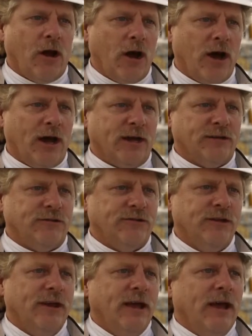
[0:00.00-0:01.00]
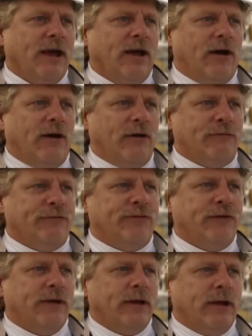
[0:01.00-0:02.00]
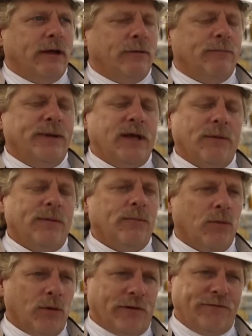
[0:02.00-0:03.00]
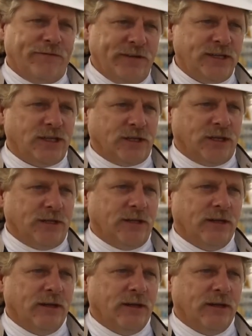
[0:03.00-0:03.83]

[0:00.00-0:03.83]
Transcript: cause of becoming more efficient.